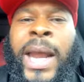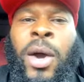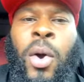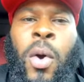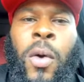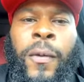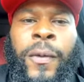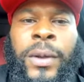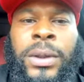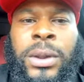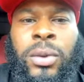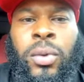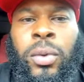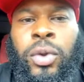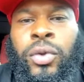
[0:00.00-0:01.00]
that offense
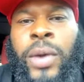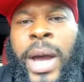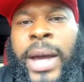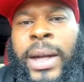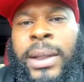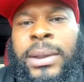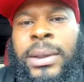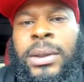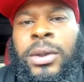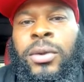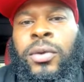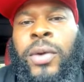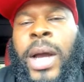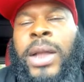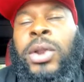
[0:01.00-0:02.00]
is going to
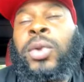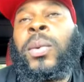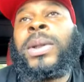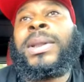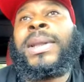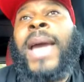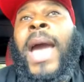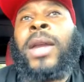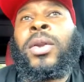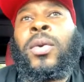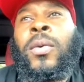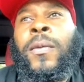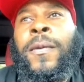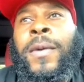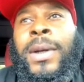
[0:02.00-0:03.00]
try to attack
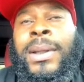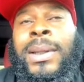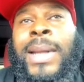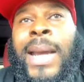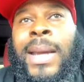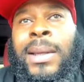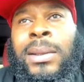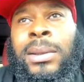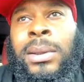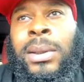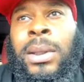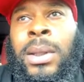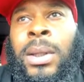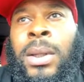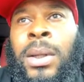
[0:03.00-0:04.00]
you for the day.
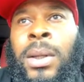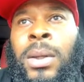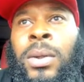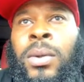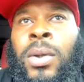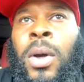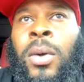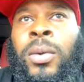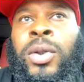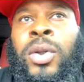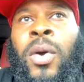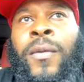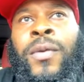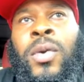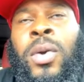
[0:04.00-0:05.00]

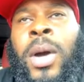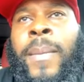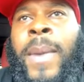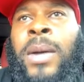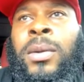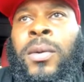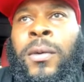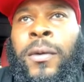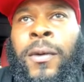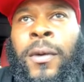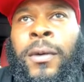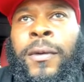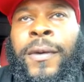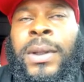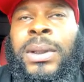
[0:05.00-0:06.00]
So if you come out those
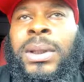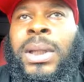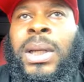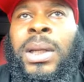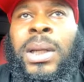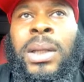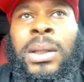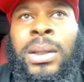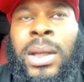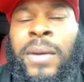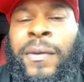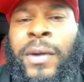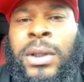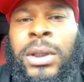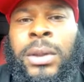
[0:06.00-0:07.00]
first 15 and
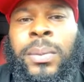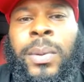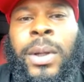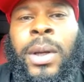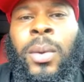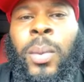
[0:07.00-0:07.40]
defense is